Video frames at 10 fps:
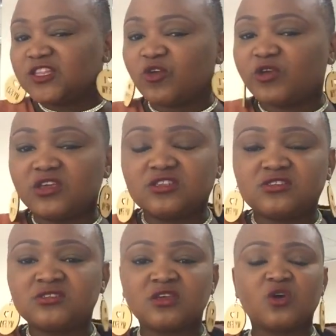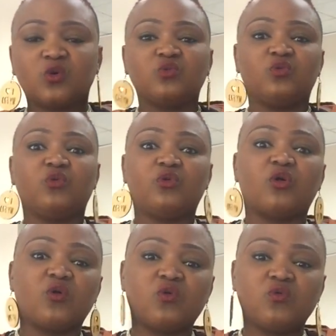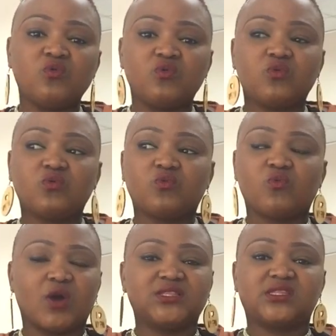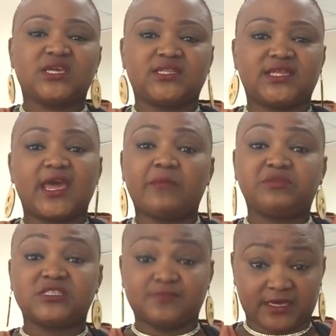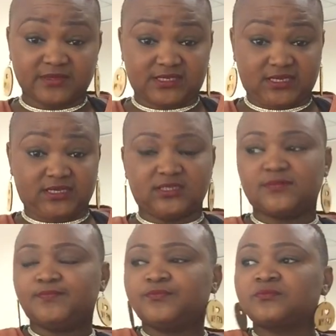there is no one thing that happens by mistake.